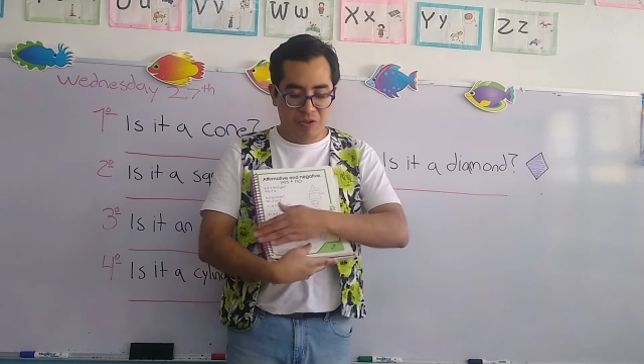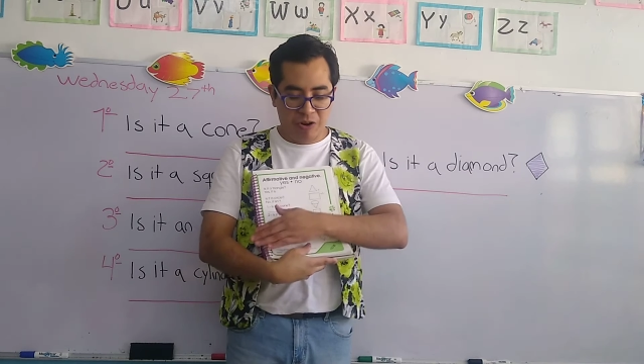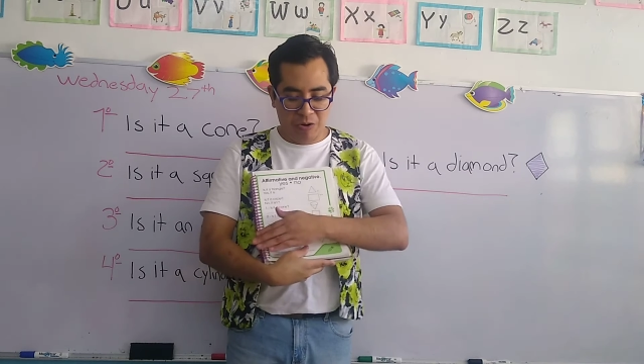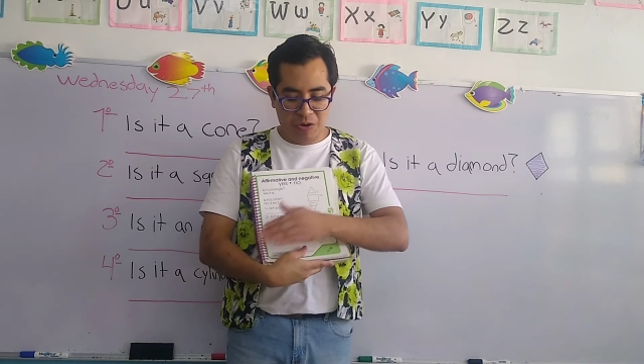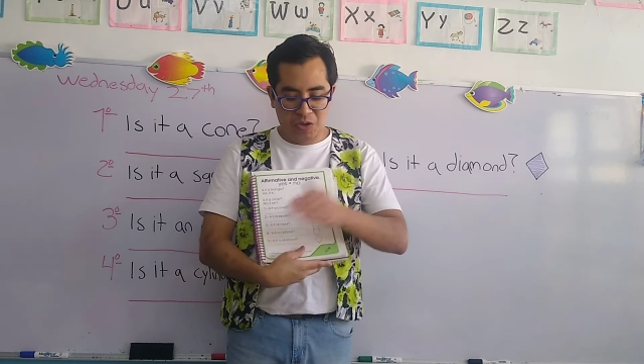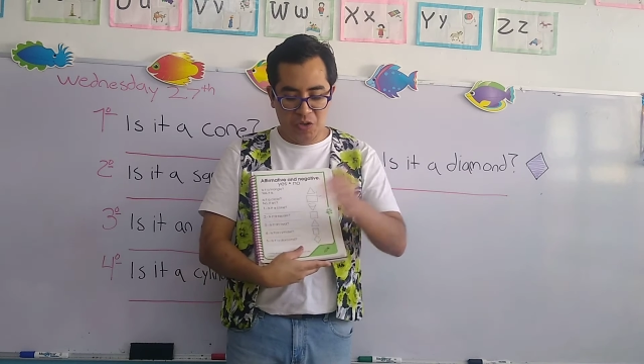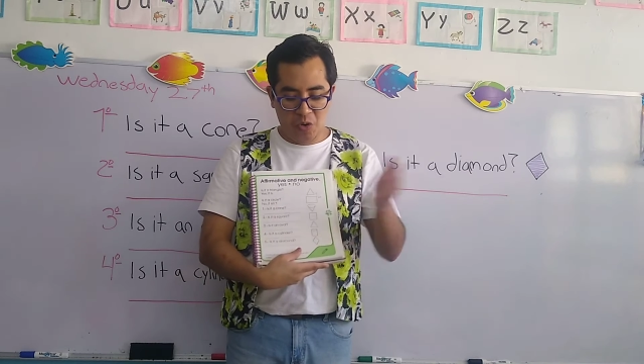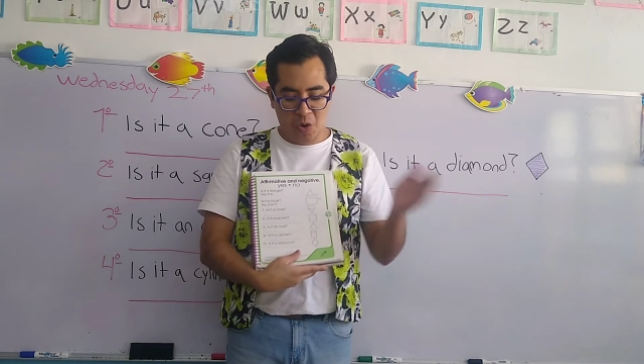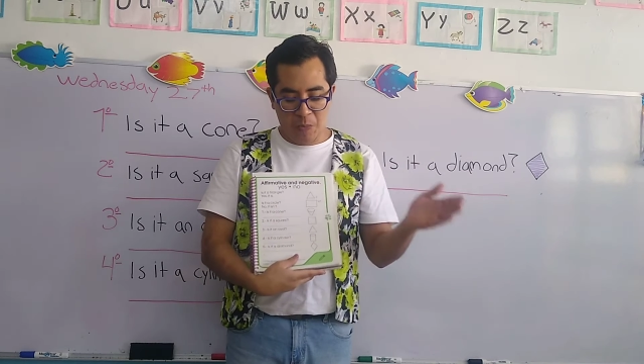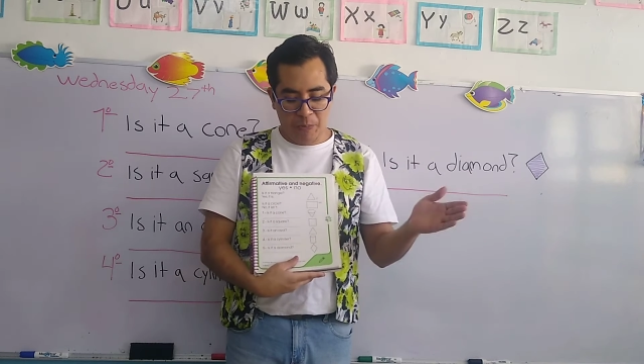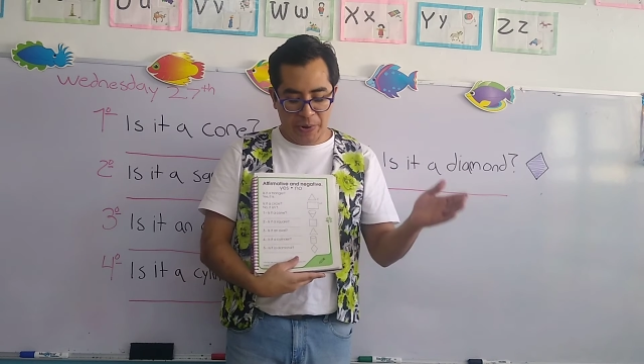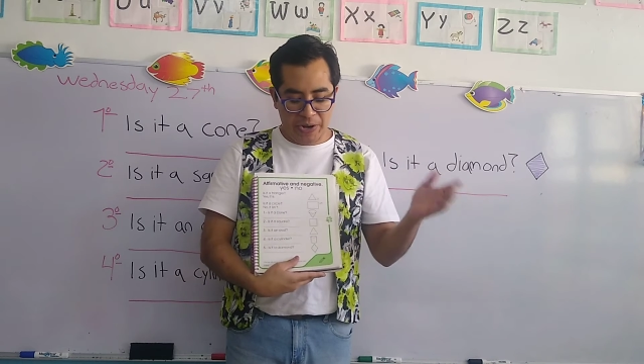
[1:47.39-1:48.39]
you are going to
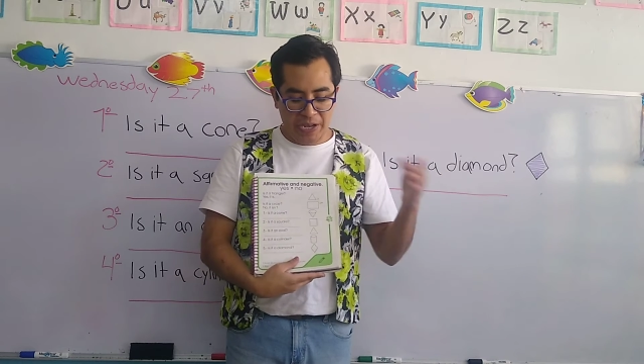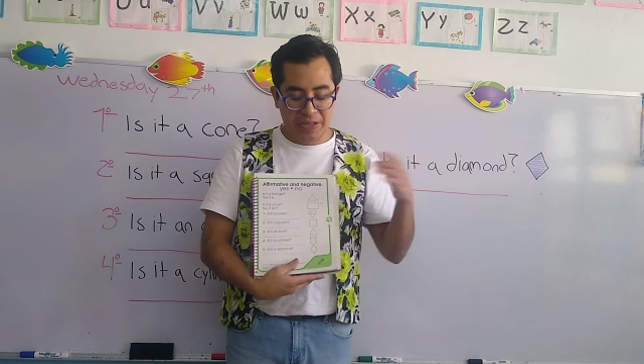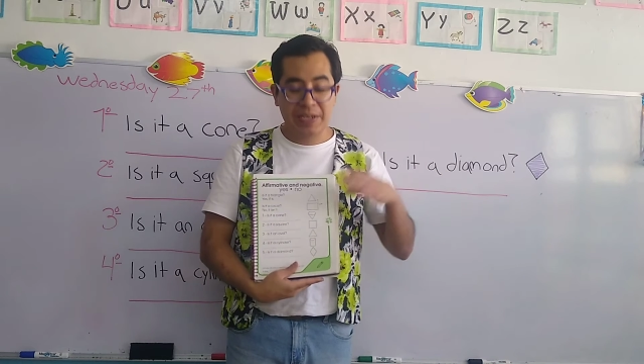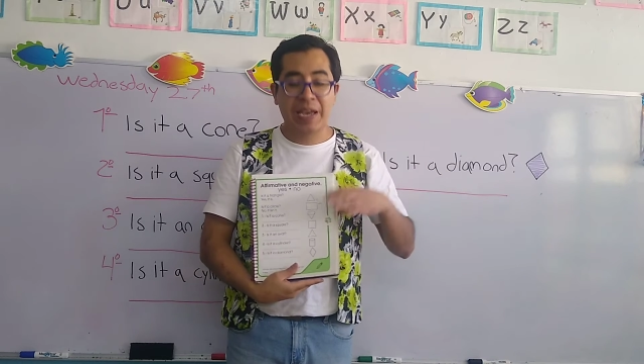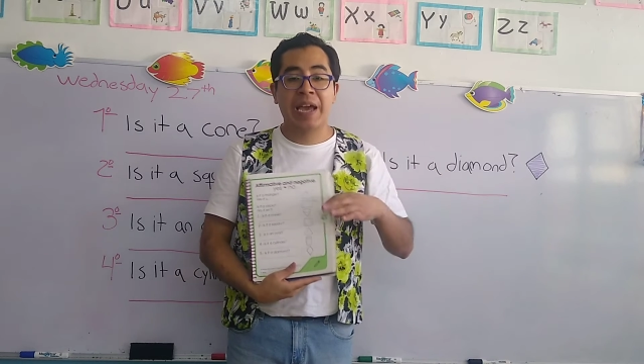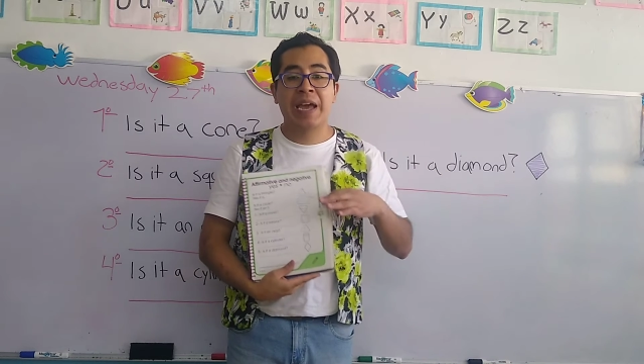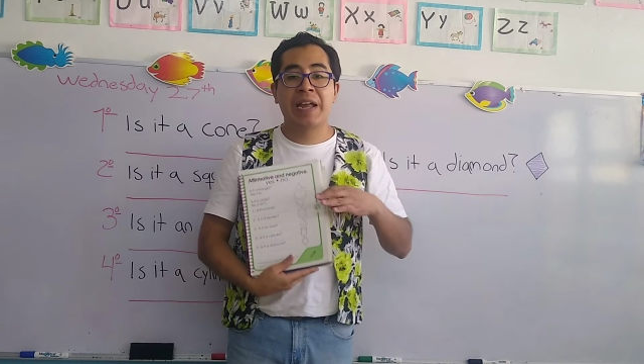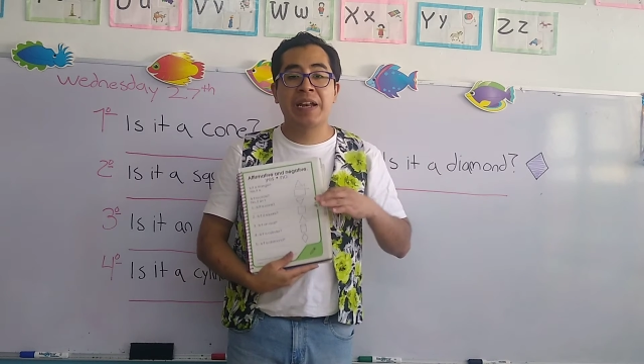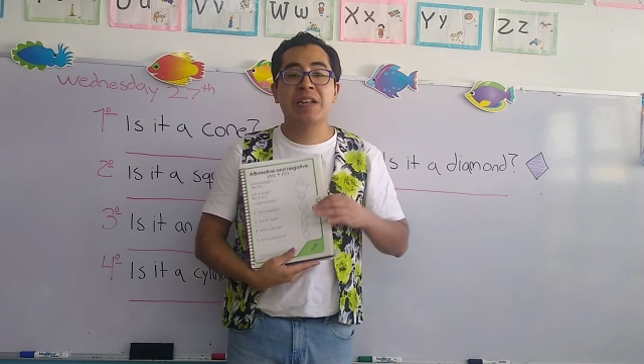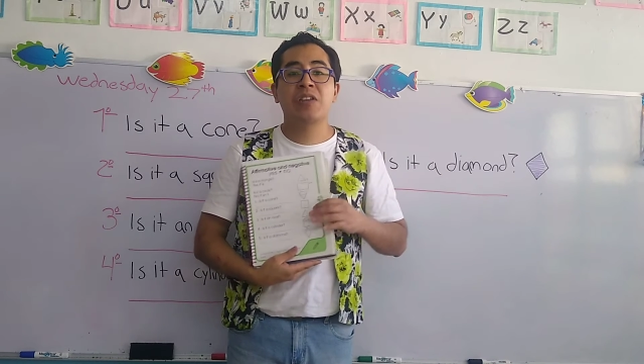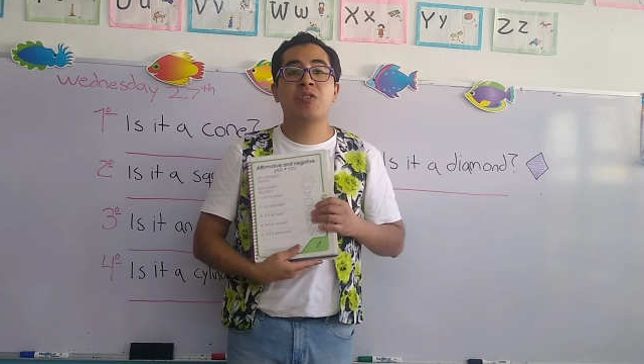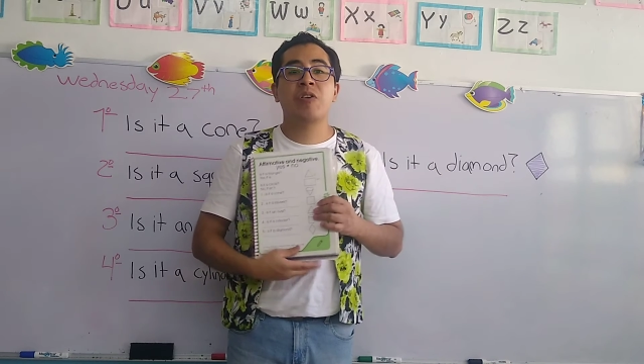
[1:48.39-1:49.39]
open it
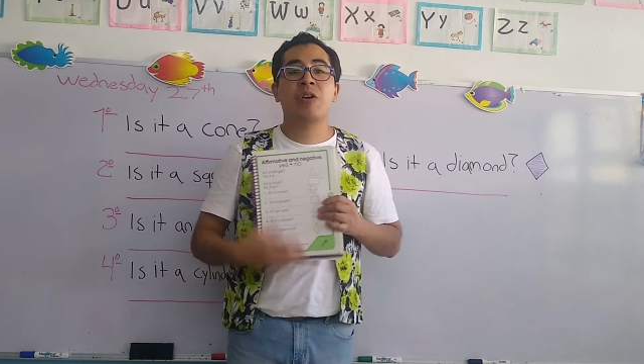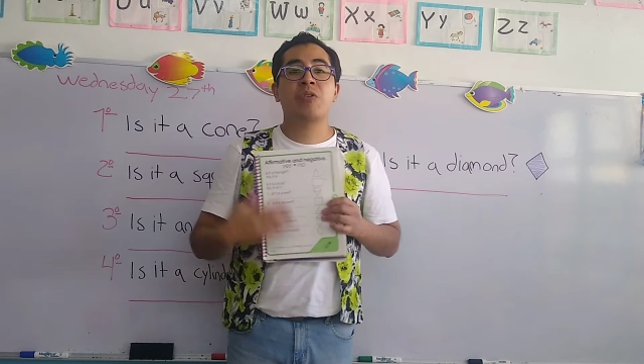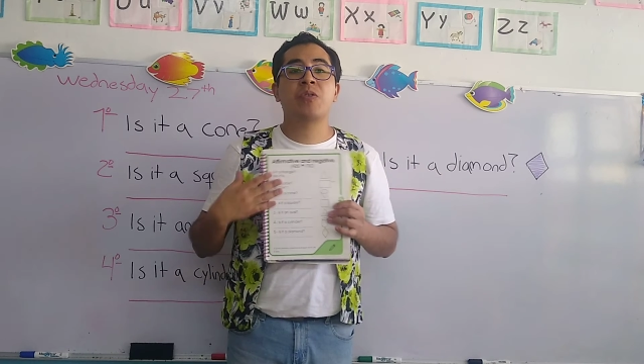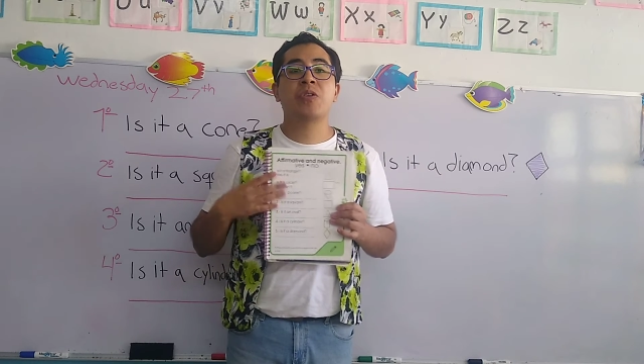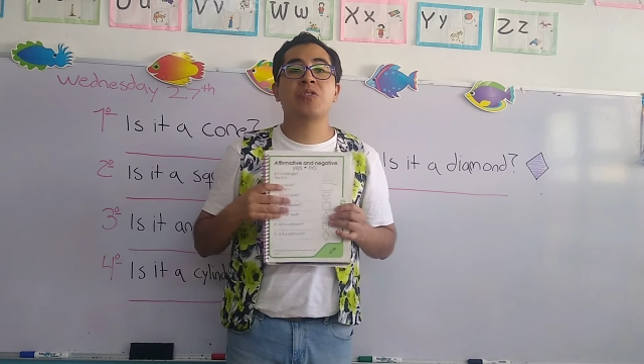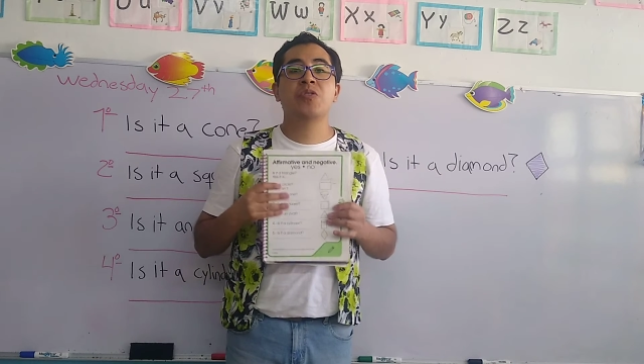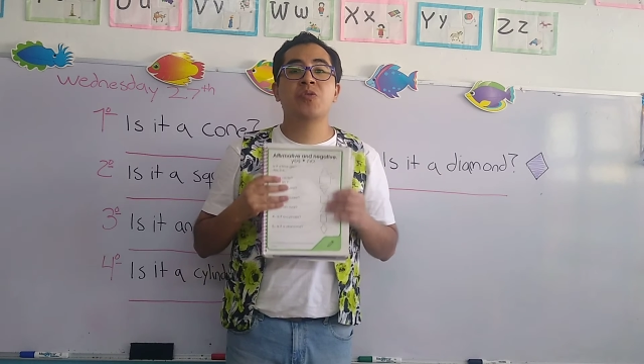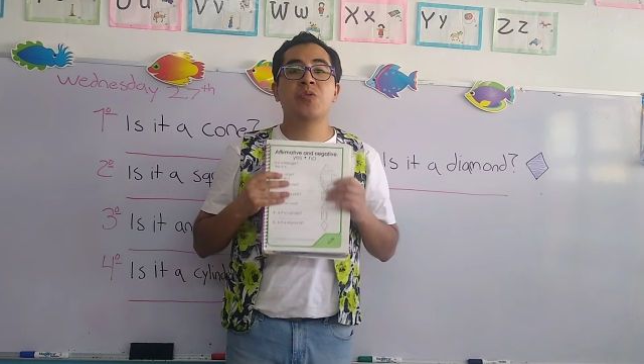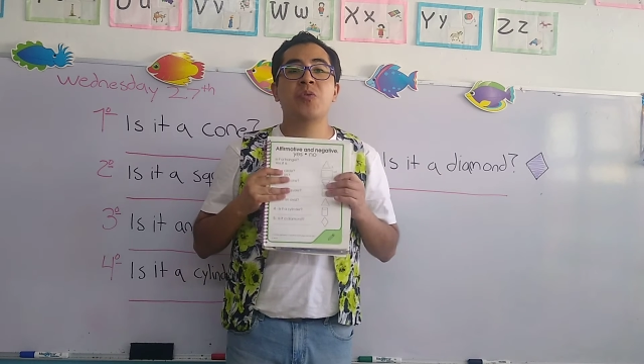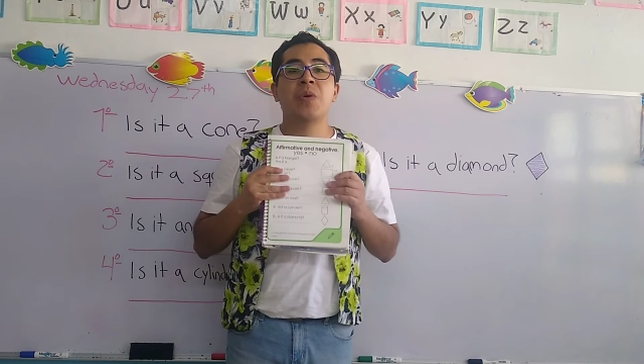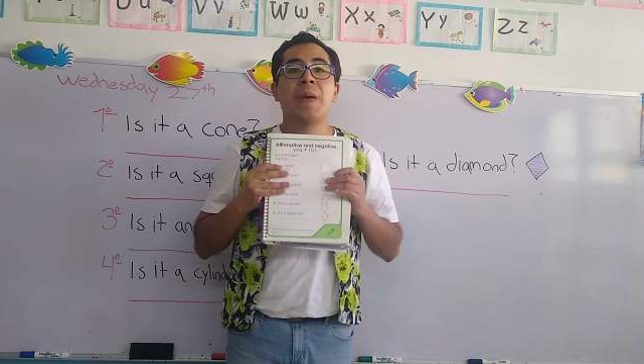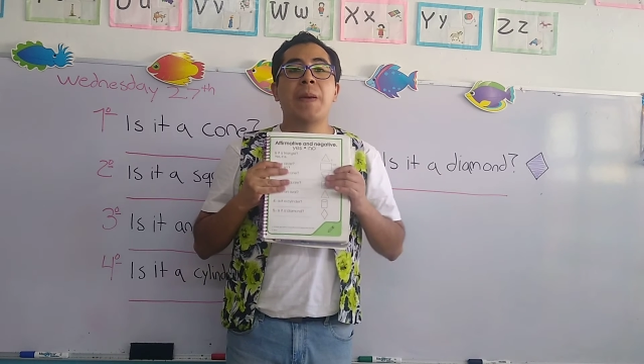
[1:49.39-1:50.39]
and you are going
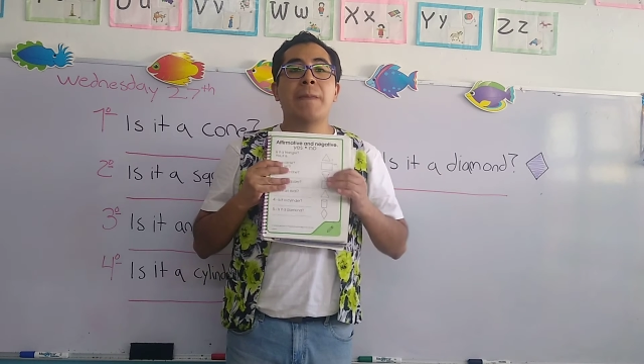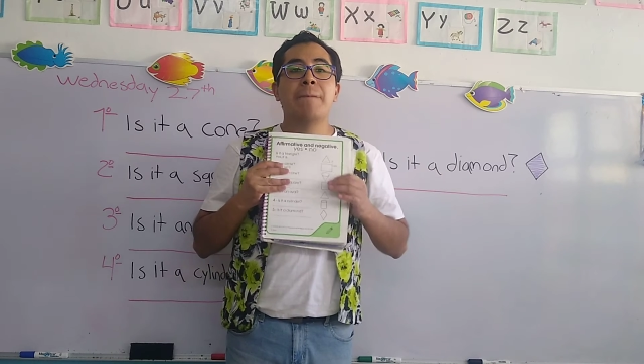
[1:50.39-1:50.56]
to